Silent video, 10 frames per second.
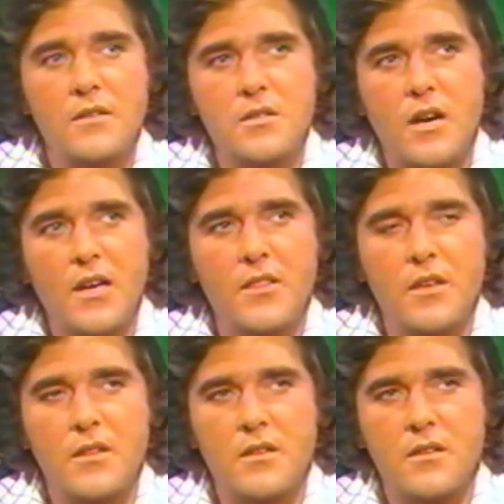So I
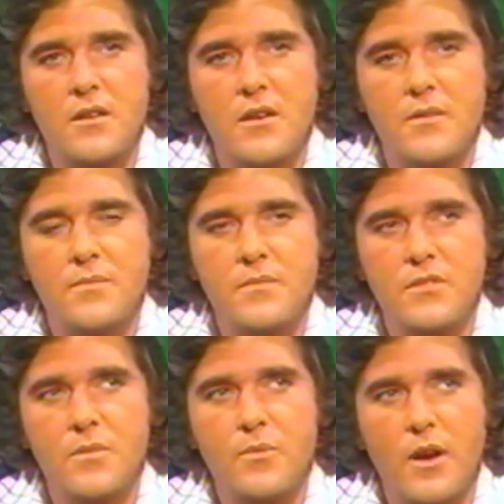think that uh,
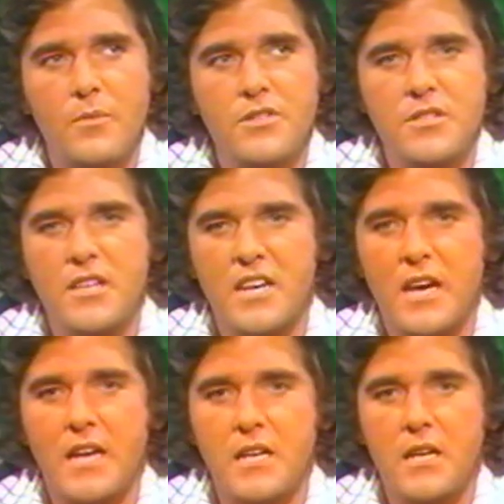she'll probably say
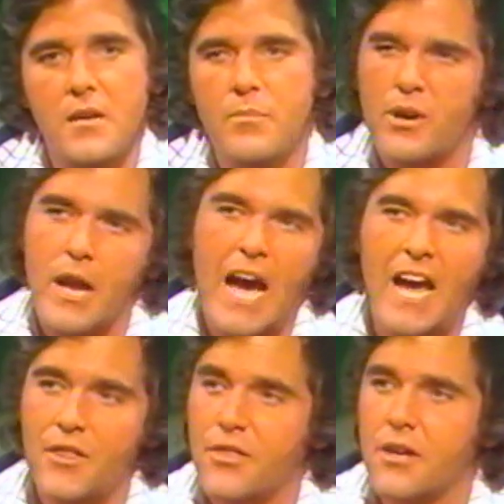that I did, but
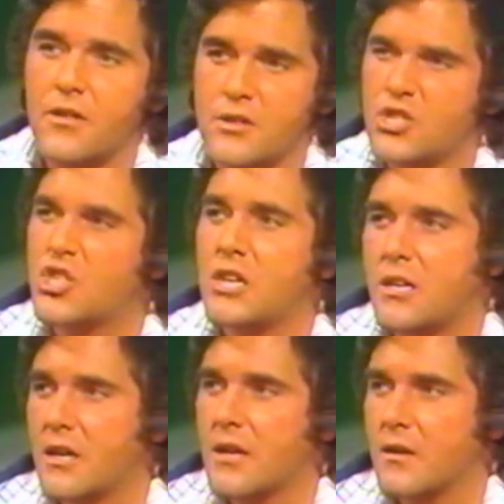I think that she
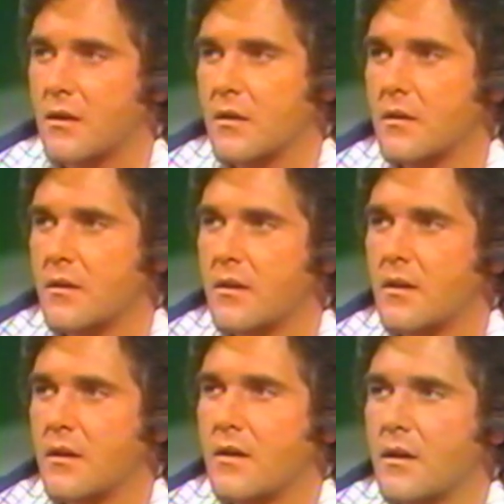did.
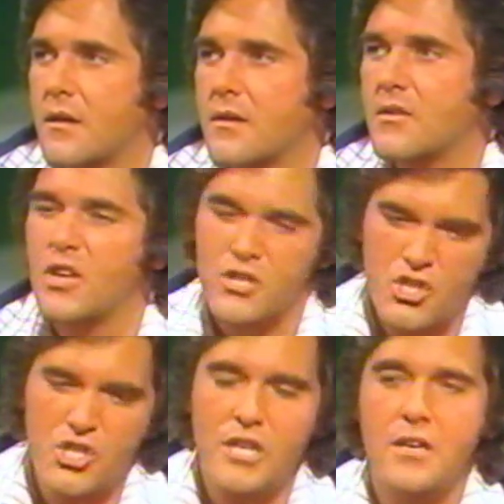So you're going to say what
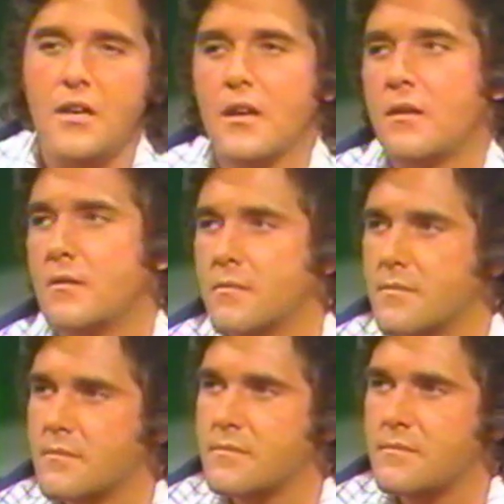she say. did.
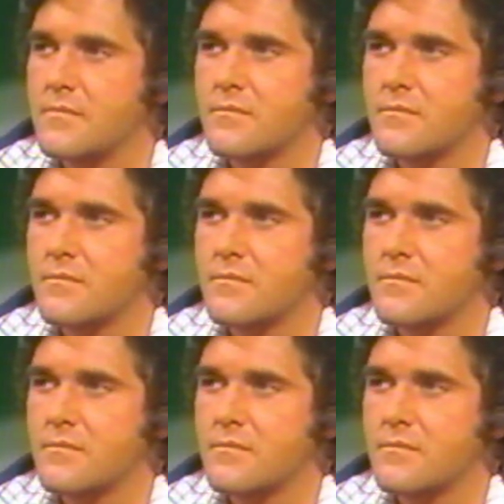You'll say.